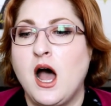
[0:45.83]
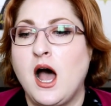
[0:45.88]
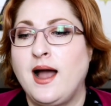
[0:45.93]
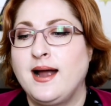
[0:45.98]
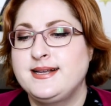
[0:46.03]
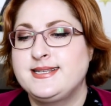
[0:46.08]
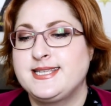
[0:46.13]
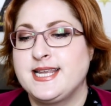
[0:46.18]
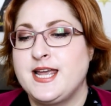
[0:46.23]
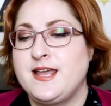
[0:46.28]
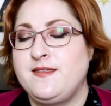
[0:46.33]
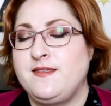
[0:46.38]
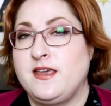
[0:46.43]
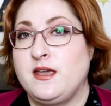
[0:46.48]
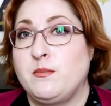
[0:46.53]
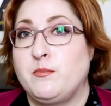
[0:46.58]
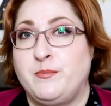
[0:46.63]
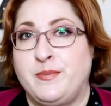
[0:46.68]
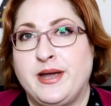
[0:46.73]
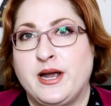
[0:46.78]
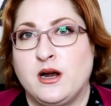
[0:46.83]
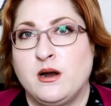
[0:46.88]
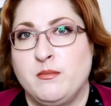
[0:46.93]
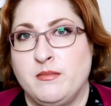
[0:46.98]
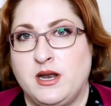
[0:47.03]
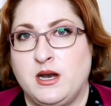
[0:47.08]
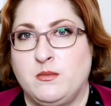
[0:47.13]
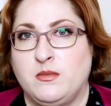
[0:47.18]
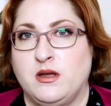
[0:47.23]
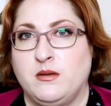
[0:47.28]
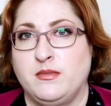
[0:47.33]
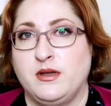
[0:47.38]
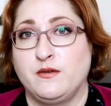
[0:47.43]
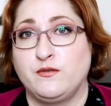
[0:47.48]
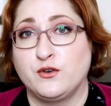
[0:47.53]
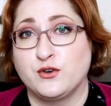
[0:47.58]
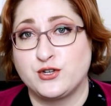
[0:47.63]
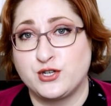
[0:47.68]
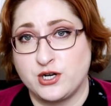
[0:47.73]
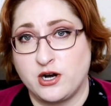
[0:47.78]
I'd say the bare minimum
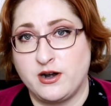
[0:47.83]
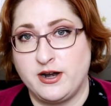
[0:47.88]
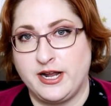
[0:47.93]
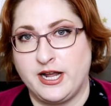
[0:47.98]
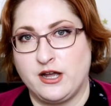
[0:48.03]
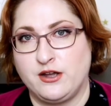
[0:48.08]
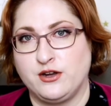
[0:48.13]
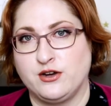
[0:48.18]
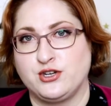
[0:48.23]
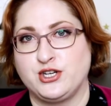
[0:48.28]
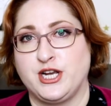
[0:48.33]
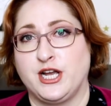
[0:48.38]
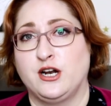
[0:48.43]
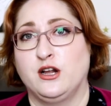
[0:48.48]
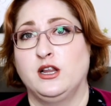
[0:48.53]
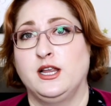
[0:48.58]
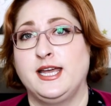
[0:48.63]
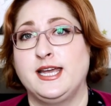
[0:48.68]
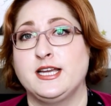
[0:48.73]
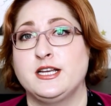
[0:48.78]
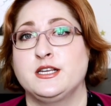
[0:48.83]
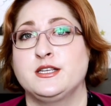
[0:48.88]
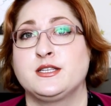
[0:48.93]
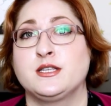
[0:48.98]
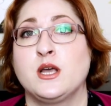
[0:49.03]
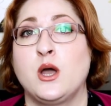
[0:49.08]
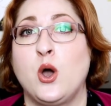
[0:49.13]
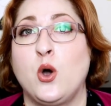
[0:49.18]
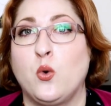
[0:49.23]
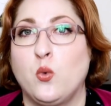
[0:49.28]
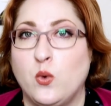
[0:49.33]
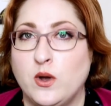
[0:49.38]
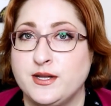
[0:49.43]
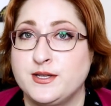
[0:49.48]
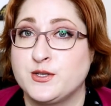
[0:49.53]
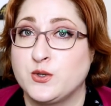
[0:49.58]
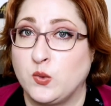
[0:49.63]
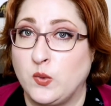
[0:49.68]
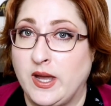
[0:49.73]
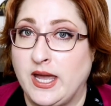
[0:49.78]
if you're starting out your channel is
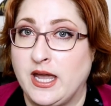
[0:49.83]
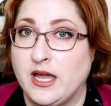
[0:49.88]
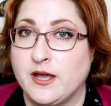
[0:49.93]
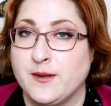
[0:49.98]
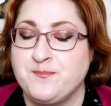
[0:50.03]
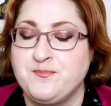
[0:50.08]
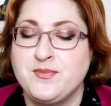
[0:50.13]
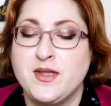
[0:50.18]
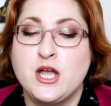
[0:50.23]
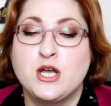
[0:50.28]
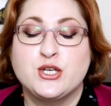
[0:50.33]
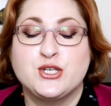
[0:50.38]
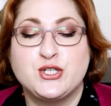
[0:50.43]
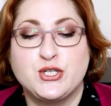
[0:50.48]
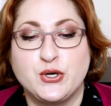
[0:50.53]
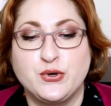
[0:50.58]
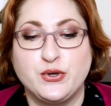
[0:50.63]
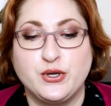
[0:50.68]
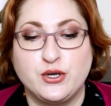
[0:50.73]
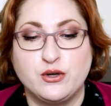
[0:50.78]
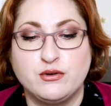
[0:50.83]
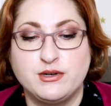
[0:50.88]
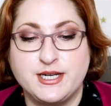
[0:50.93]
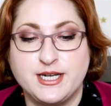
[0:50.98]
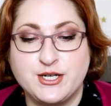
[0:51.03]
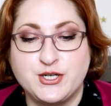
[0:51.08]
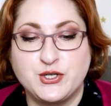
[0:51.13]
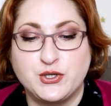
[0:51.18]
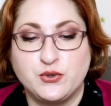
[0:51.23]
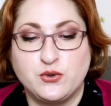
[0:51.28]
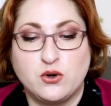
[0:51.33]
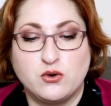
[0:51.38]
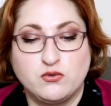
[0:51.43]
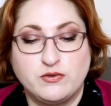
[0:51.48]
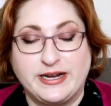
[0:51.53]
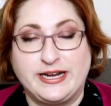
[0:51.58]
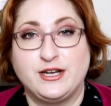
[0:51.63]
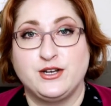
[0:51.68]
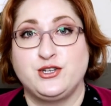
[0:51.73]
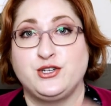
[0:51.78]
once a week. So you need to
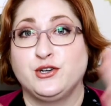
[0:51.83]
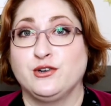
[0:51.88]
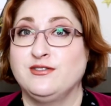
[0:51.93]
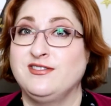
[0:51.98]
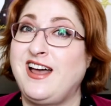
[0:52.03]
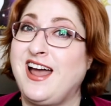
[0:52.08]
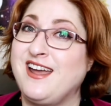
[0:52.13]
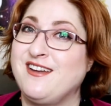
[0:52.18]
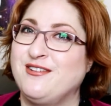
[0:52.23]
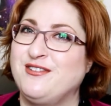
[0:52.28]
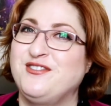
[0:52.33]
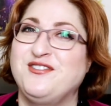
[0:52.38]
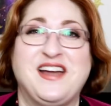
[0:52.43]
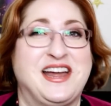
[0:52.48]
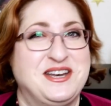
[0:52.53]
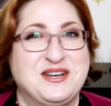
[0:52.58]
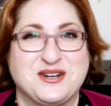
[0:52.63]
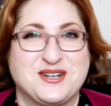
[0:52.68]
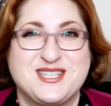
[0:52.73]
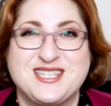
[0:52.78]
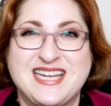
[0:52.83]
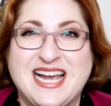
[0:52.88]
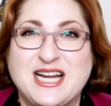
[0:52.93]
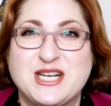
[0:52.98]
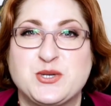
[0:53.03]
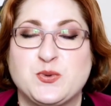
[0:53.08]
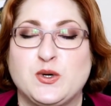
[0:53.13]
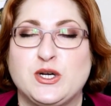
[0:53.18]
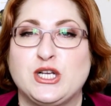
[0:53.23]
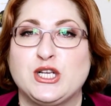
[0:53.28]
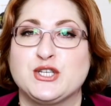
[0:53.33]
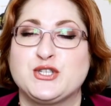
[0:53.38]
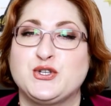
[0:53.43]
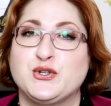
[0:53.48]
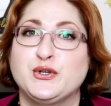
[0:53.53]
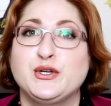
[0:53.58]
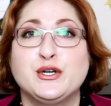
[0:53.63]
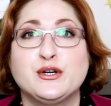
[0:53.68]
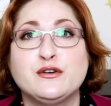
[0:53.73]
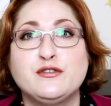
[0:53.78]
arrange your life and your schedule so
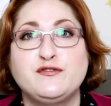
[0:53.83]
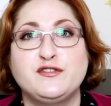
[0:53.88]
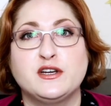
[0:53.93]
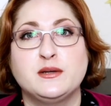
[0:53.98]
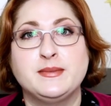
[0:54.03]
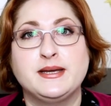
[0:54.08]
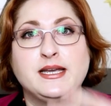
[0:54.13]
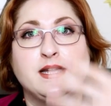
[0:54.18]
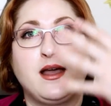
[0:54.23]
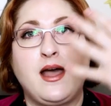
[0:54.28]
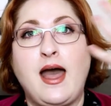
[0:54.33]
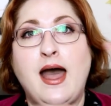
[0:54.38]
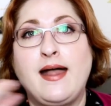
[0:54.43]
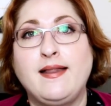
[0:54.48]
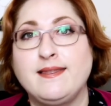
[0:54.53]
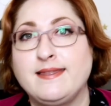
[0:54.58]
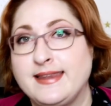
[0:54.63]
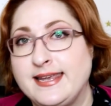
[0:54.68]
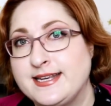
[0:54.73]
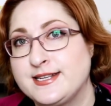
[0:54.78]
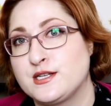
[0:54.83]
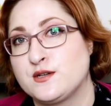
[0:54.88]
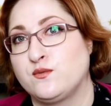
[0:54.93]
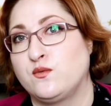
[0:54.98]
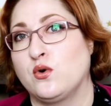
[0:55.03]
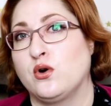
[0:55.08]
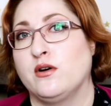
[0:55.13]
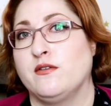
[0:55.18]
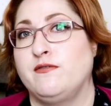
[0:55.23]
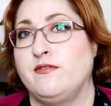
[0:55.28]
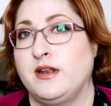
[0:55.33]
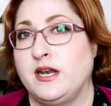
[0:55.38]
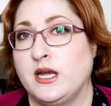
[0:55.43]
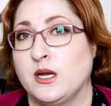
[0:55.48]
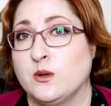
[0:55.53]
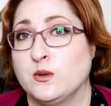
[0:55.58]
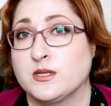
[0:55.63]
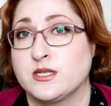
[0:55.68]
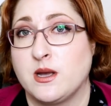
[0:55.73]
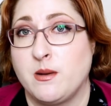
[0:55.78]
that you're filming at least four
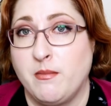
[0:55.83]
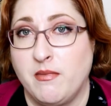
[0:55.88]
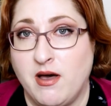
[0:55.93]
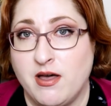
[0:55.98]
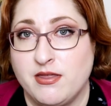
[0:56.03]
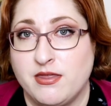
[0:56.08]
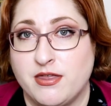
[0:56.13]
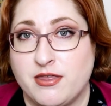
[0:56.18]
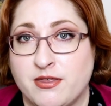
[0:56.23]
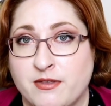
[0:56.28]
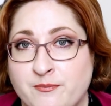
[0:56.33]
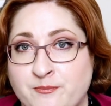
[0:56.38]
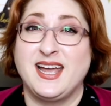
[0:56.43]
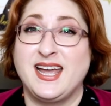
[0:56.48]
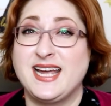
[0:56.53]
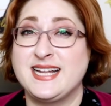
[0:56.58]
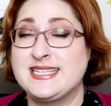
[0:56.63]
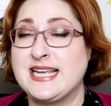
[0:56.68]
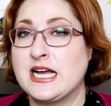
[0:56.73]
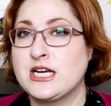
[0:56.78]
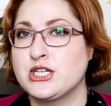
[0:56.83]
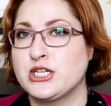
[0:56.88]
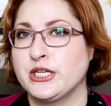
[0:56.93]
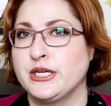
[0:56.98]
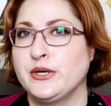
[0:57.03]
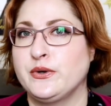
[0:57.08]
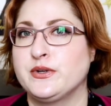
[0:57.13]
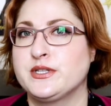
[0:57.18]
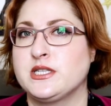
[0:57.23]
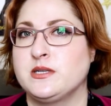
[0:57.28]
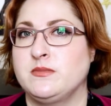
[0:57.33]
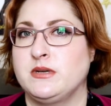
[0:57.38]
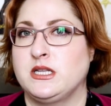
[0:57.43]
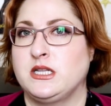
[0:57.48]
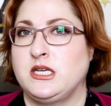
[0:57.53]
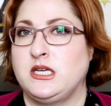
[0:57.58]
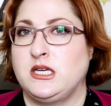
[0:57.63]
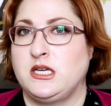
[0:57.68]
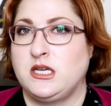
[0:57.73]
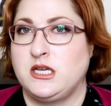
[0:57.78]
videos a month. It's actually
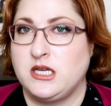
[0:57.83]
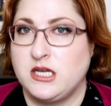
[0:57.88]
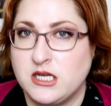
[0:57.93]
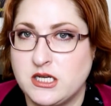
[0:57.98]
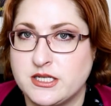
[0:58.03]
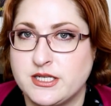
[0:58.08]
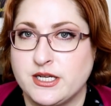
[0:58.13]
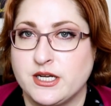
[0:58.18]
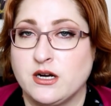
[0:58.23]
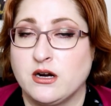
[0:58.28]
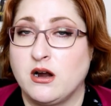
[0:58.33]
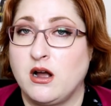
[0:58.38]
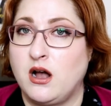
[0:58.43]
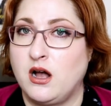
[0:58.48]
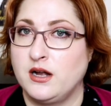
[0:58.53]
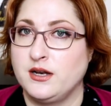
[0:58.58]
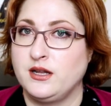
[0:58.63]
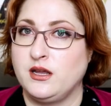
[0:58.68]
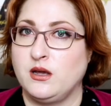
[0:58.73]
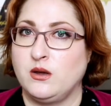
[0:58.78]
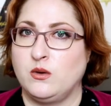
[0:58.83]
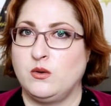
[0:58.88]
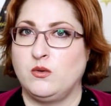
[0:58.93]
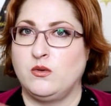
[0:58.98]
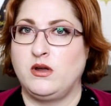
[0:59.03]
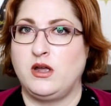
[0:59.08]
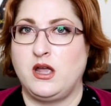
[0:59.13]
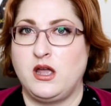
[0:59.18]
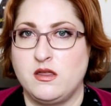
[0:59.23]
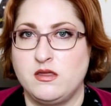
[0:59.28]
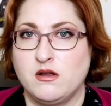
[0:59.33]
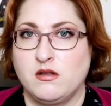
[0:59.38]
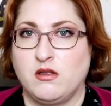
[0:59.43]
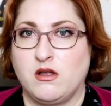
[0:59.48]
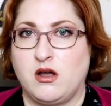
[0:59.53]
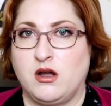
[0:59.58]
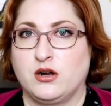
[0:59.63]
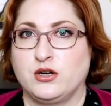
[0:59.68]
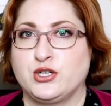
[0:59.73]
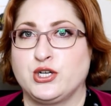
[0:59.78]
ultimately easier on you in the
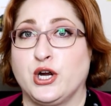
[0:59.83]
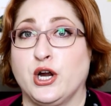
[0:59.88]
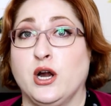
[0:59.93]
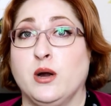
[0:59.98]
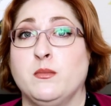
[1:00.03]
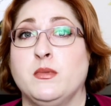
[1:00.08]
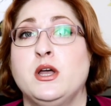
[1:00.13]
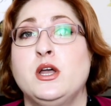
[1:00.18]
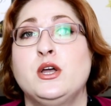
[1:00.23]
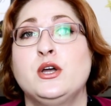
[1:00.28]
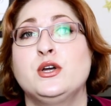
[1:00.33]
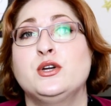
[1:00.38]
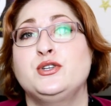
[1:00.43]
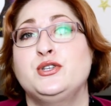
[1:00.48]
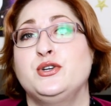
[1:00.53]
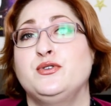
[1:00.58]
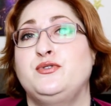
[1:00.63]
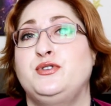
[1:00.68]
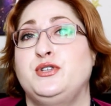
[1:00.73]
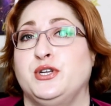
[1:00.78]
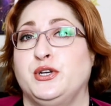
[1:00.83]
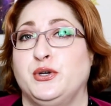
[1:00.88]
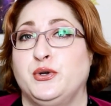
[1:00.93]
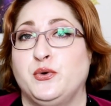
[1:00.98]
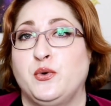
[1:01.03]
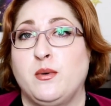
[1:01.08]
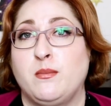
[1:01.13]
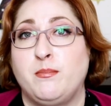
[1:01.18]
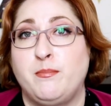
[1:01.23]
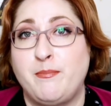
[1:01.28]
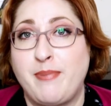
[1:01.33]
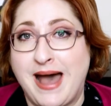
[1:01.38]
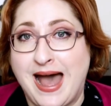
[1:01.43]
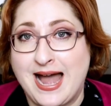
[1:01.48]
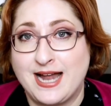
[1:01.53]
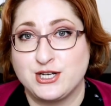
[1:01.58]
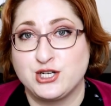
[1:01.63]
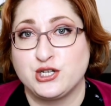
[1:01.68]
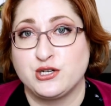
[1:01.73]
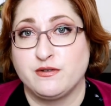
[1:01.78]
long term to do
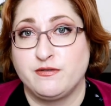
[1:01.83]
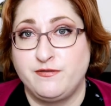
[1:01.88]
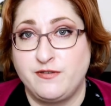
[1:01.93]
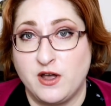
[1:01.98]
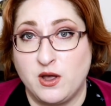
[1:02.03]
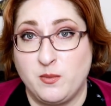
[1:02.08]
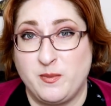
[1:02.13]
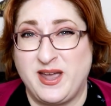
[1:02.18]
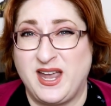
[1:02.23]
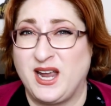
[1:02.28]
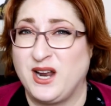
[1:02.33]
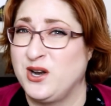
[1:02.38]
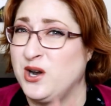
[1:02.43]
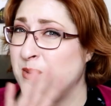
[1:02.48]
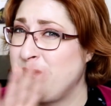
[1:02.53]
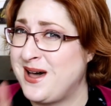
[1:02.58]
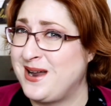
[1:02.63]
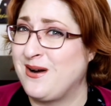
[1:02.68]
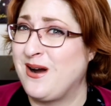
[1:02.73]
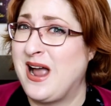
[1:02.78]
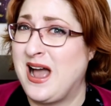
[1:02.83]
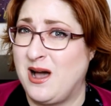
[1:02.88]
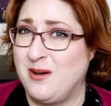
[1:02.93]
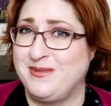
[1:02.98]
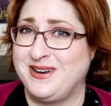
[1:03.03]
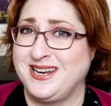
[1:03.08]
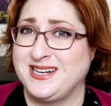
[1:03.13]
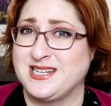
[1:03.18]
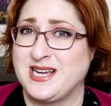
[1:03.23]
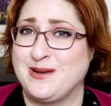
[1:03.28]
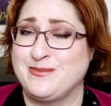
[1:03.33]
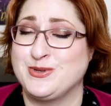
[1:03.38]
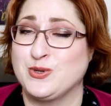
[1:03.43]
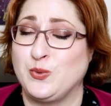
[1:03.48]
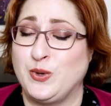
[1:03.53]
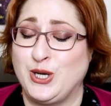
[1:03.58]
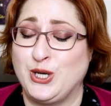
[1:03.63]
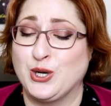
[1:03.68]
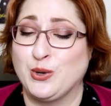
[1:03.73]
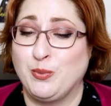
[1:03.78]
batch filming, no matter how many times a
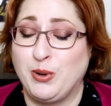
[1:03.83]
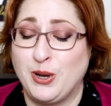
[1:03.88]
week you're